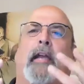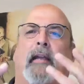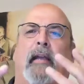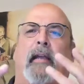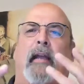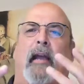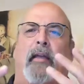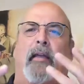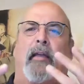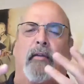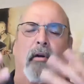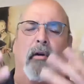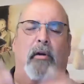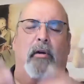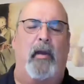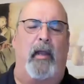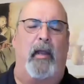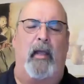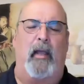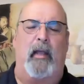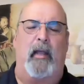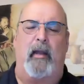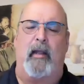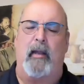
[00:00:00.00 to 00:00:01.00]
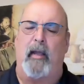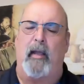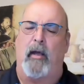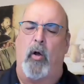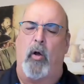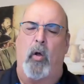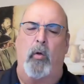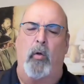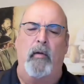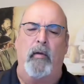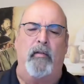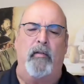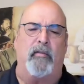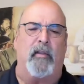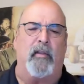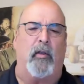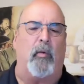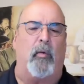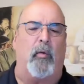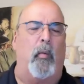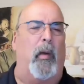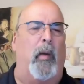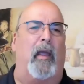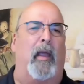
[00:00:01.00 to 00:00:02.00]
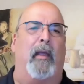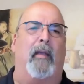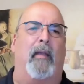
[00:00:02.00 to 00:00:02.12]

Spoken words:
together in a holistic way.